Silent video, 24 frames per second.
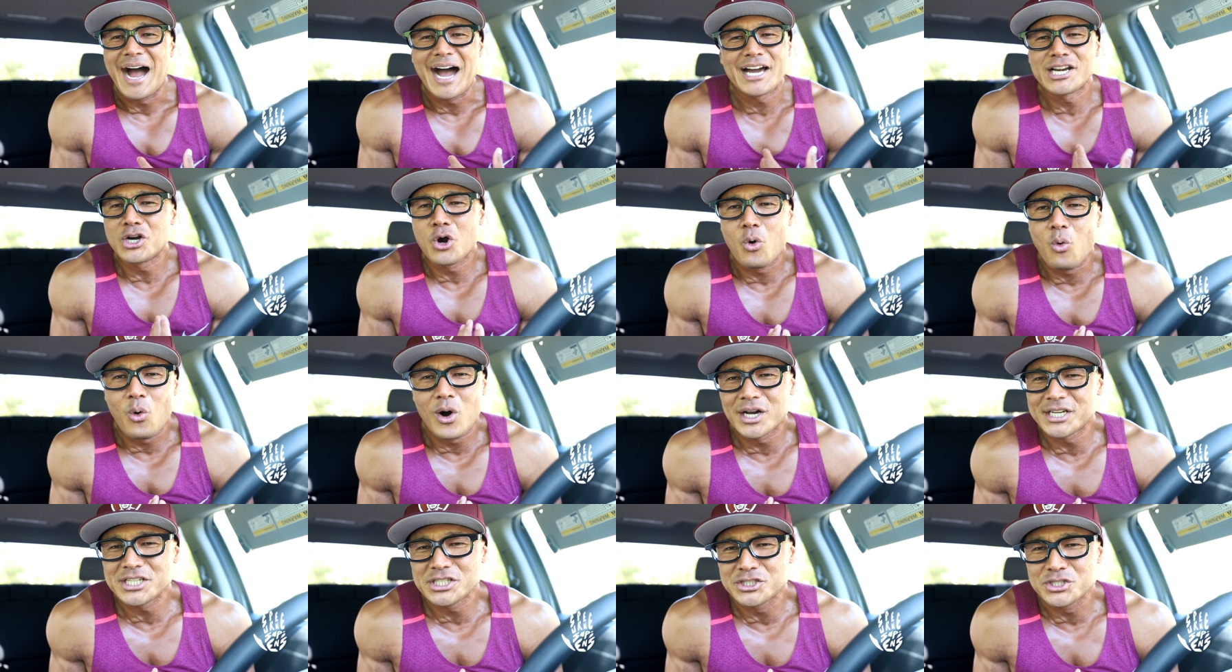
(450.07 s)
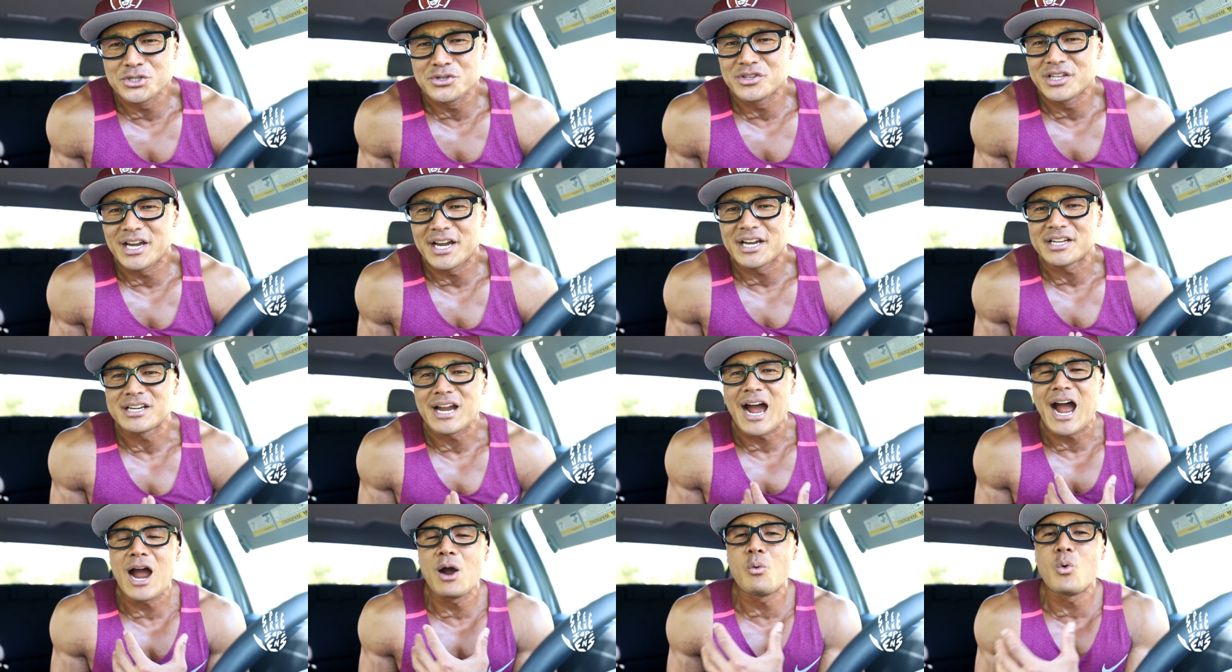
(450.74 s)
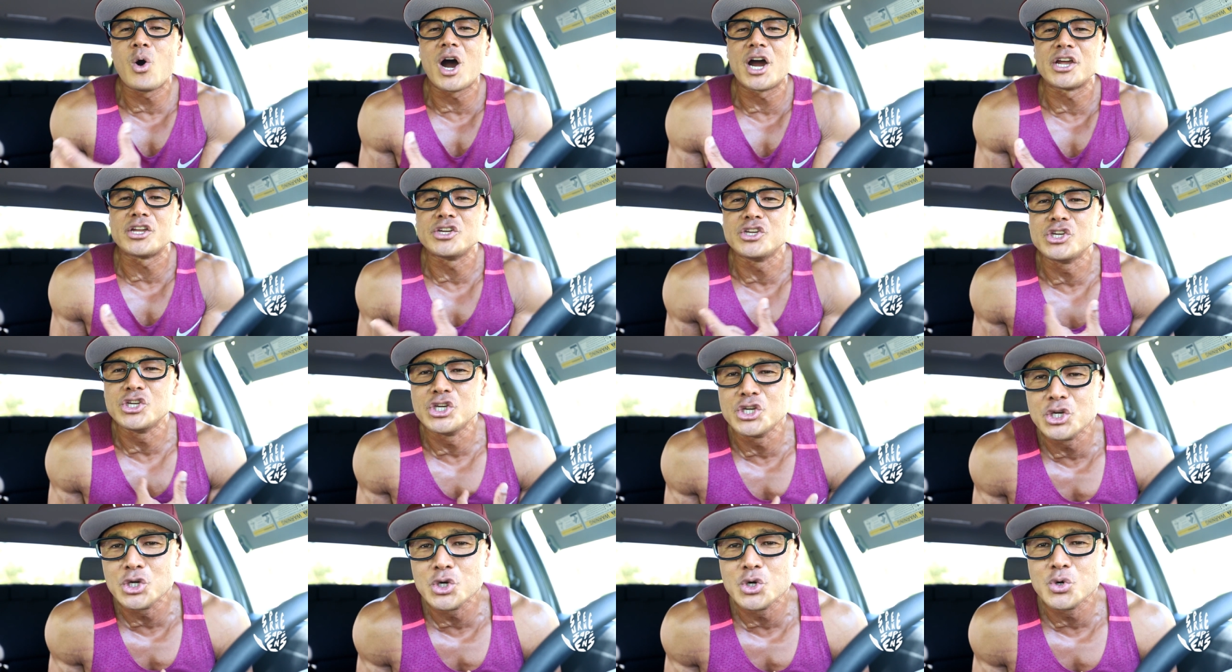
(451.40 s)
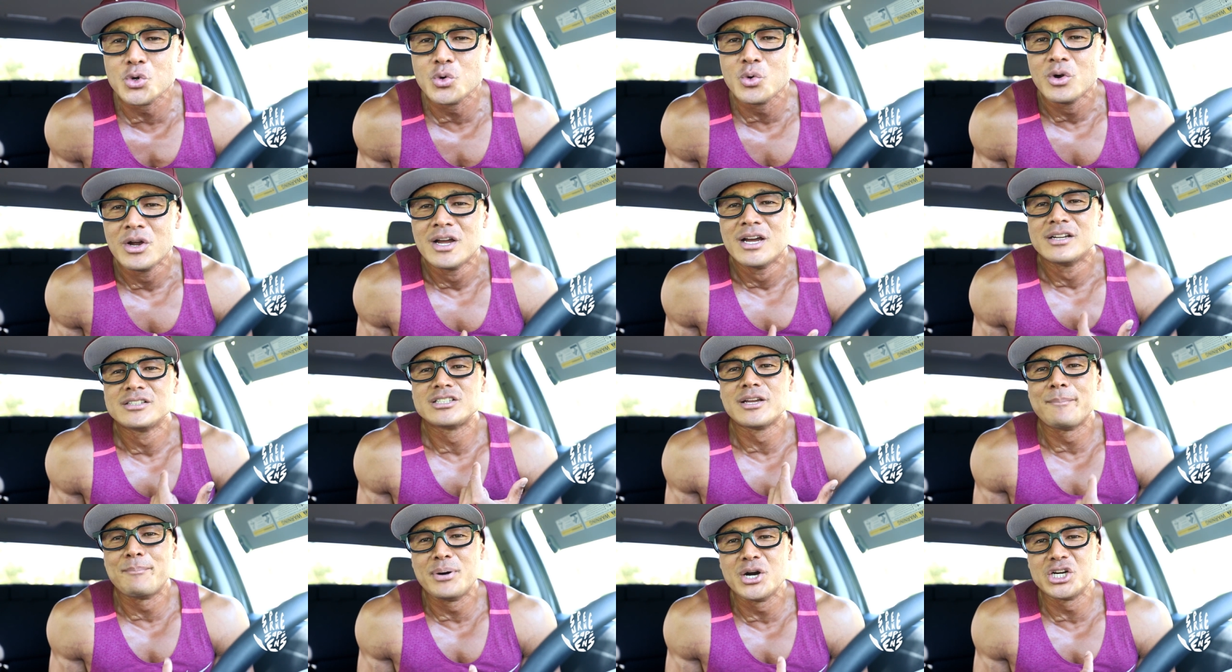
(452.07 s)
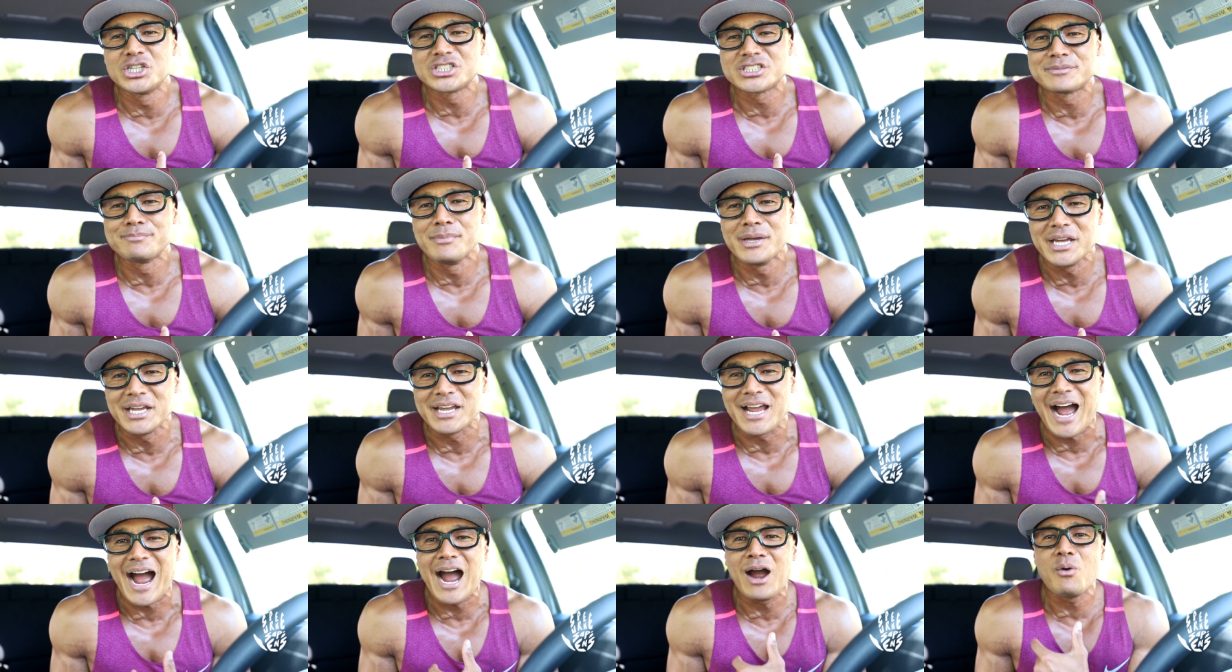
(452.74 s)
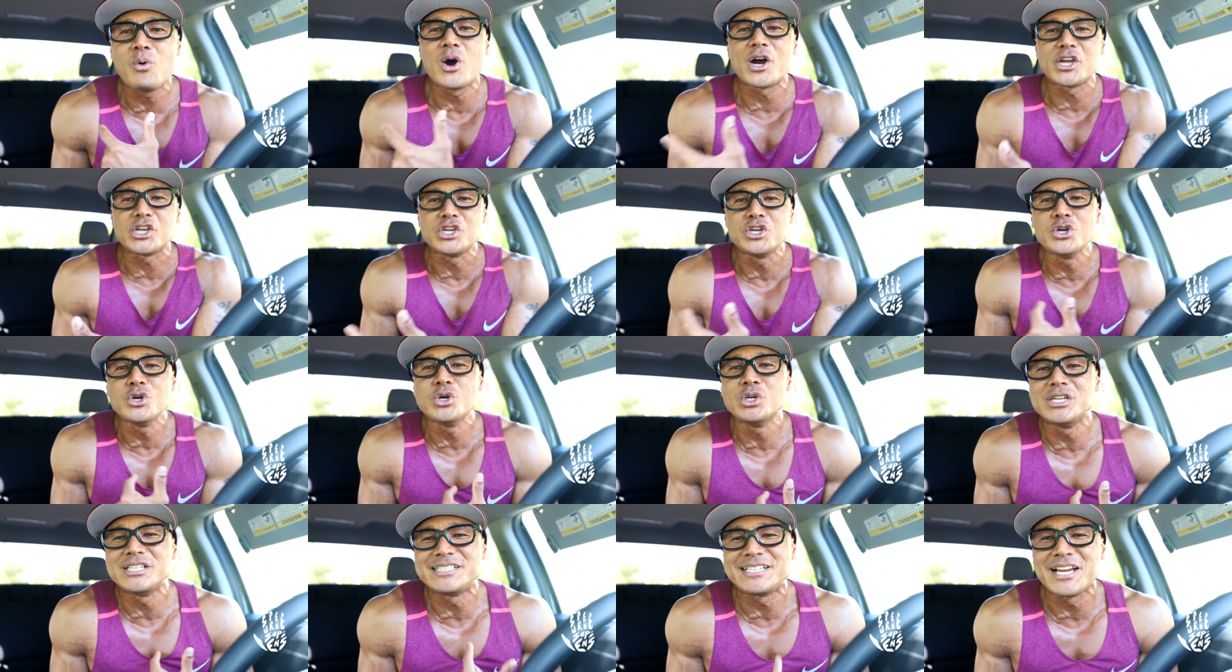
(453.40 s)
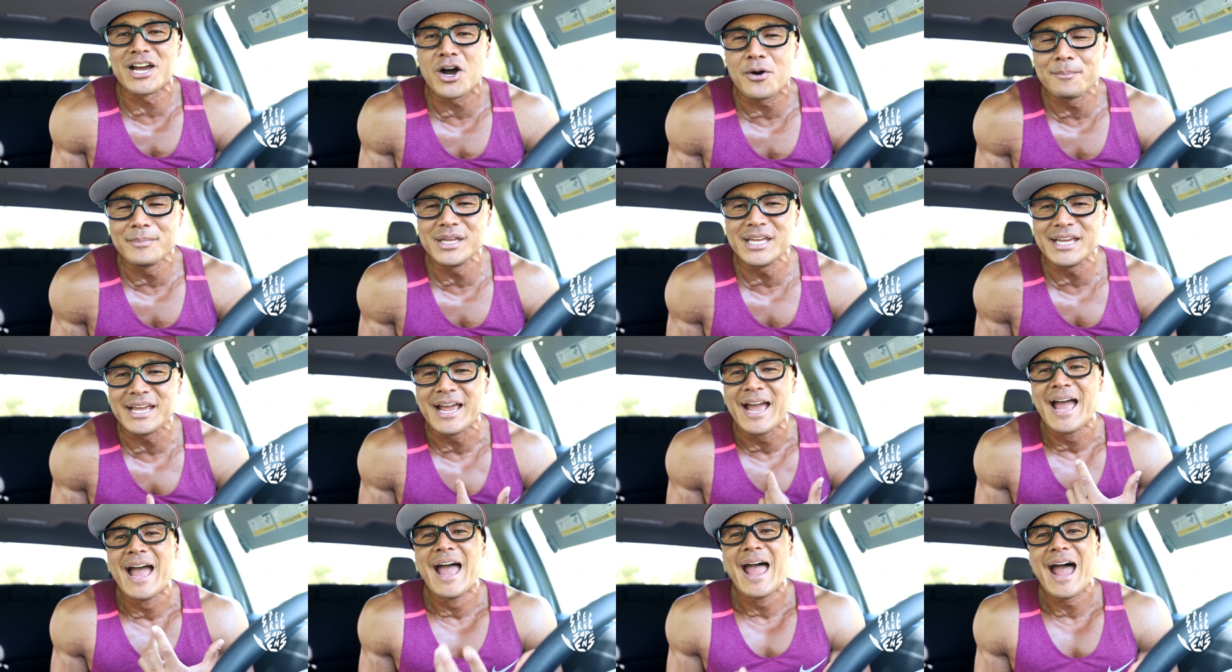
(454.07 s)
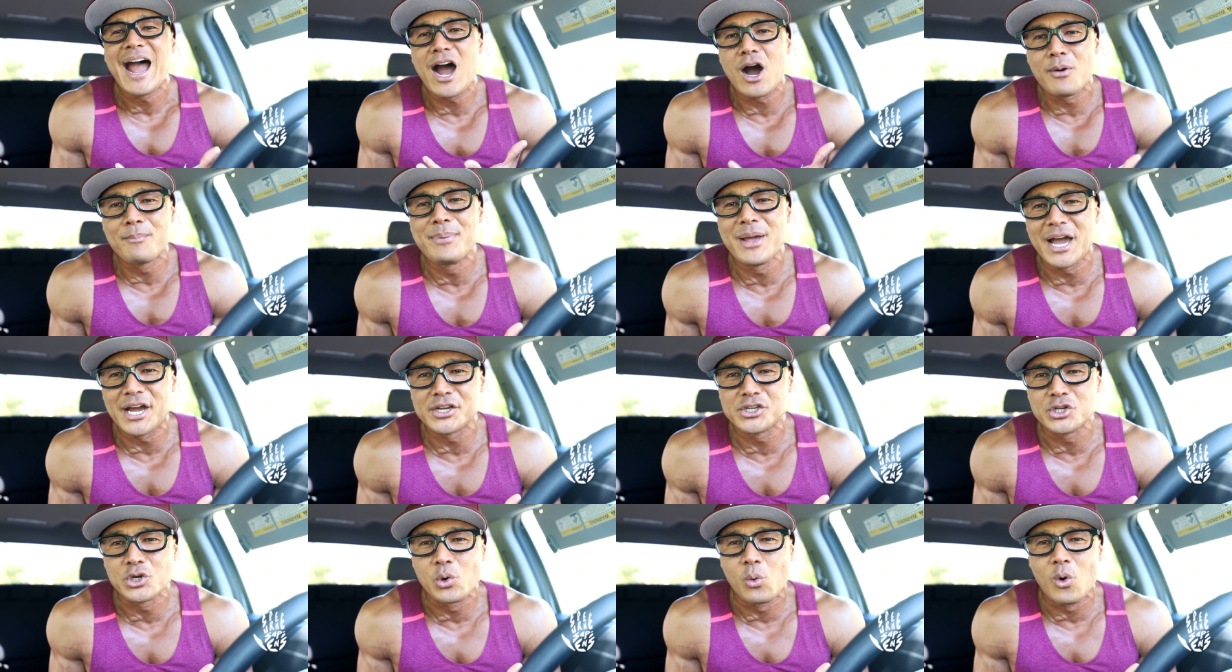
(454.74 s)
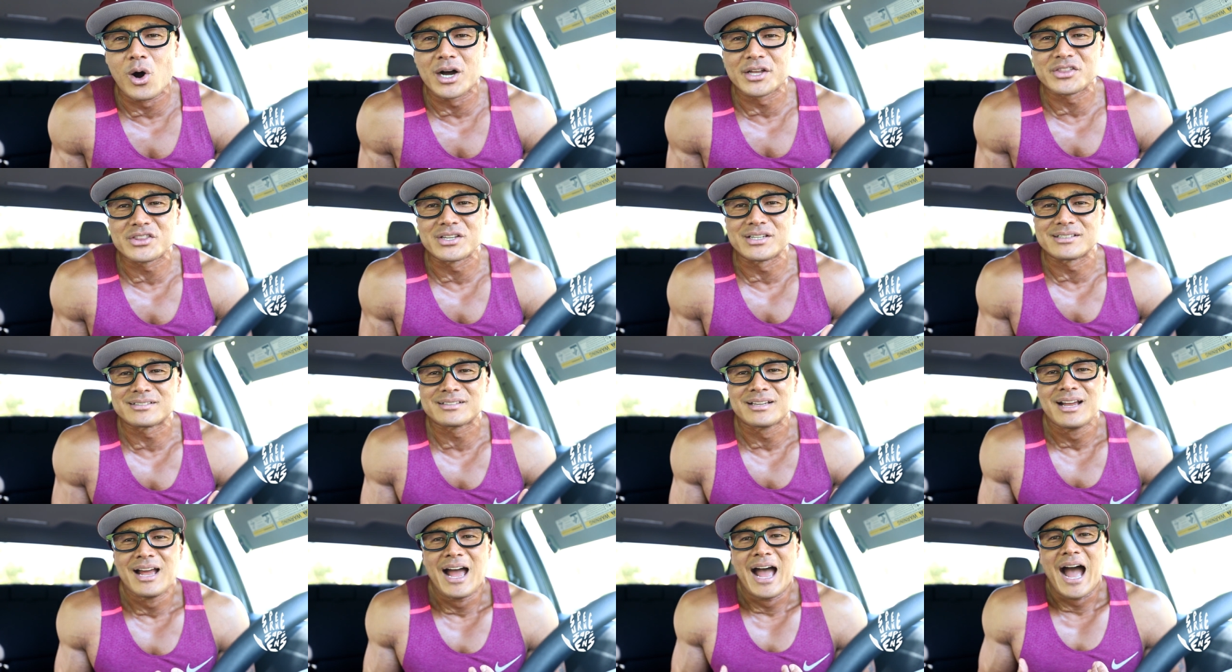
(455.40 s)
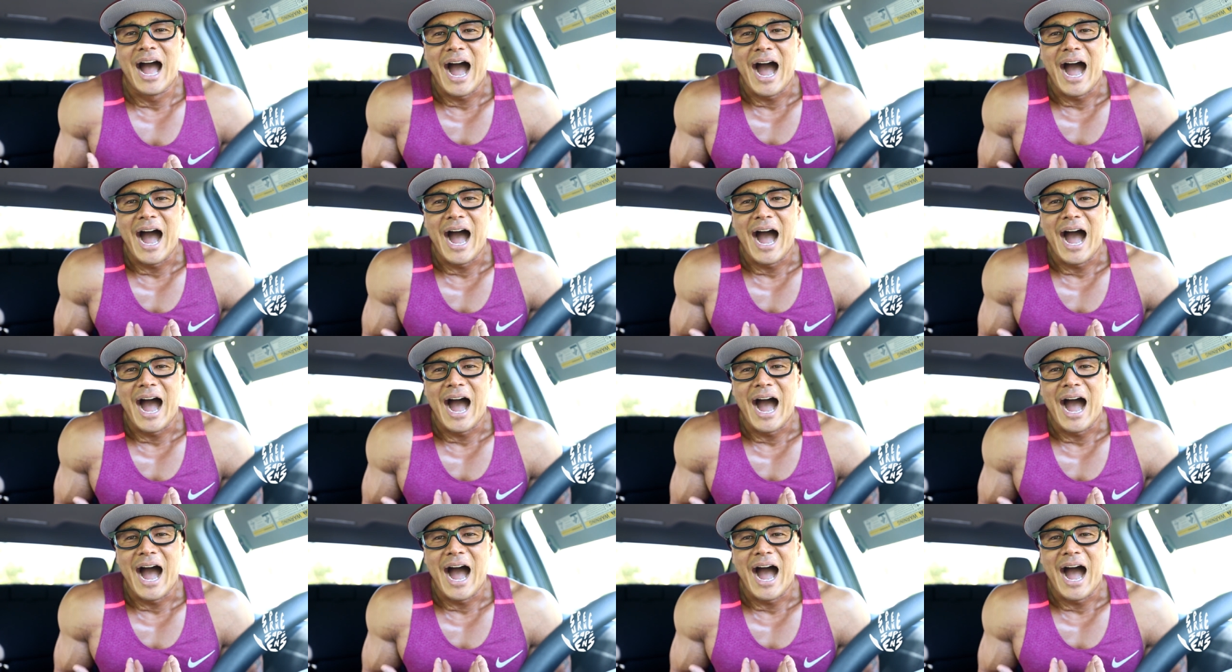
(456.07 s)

I don't want to do that. I want you to push me. I want you to tell me how bad you want this.